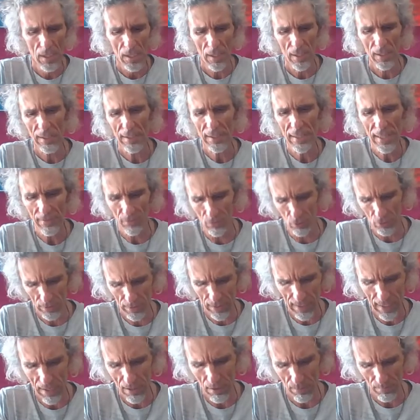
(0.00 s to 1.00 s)
let's have a look
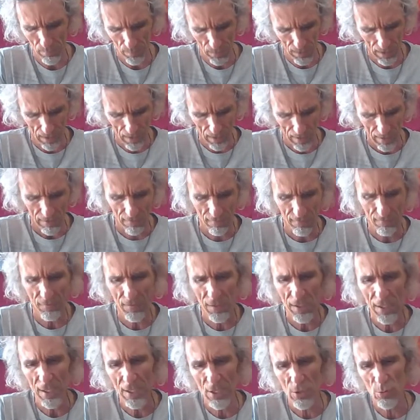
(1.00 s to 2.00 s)
now. The
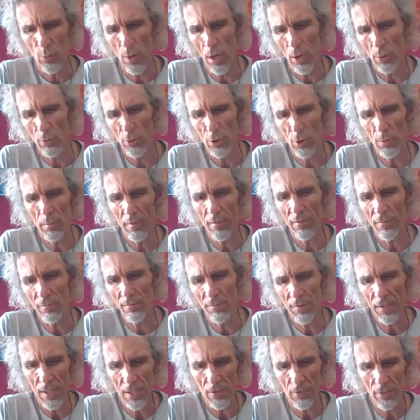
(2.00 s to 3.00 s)
fears. Why would you be
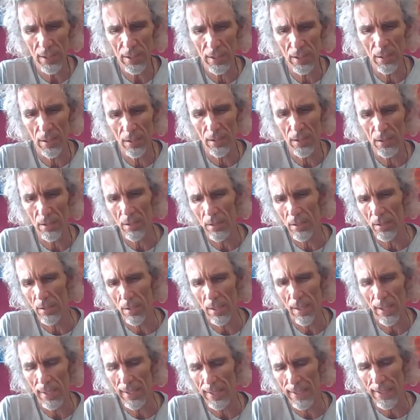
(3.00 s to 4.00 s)
fearing
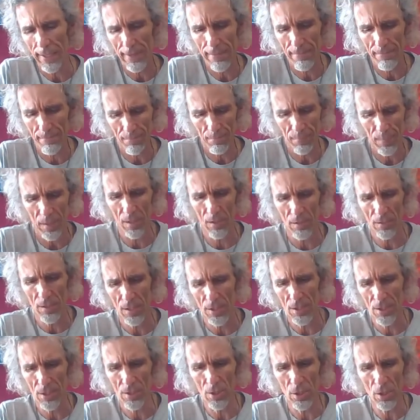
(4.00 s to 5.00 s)

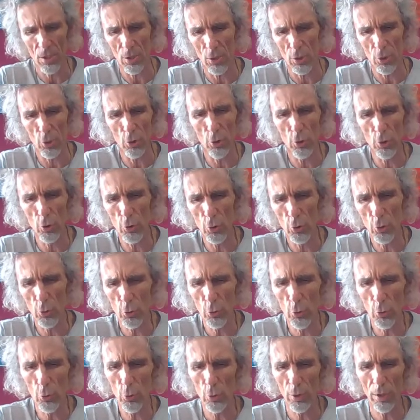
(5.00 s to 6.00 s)
this
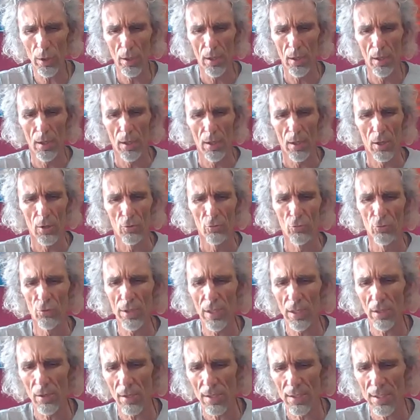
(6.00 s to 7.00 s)
new
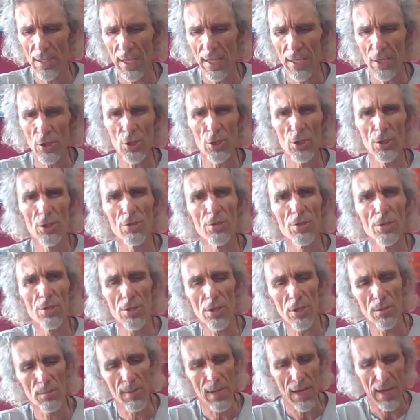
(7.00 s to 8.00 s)
realization you
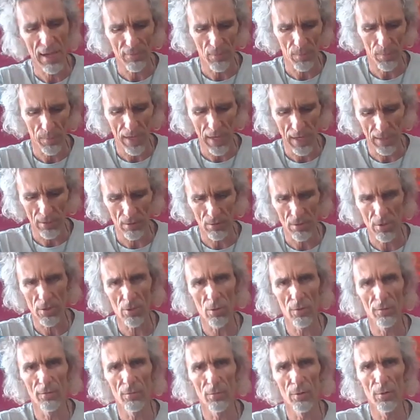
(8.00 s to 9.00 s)
seem to have about
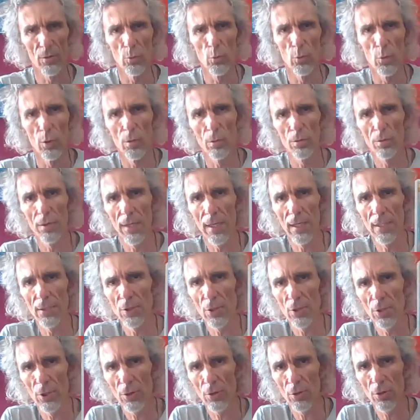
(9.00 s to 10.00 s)
yourself with the World card?
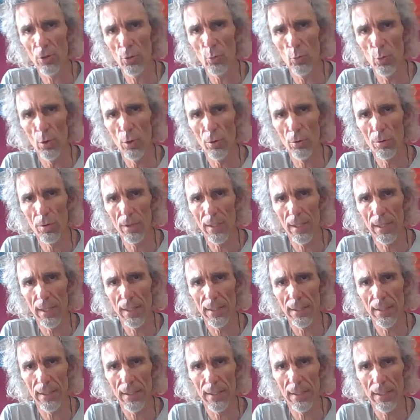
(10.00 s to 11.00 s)
So you've got the World
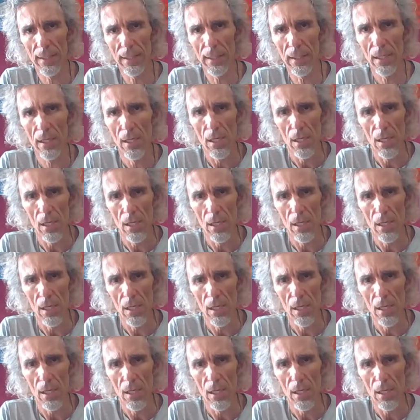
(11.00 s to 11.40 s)
card here,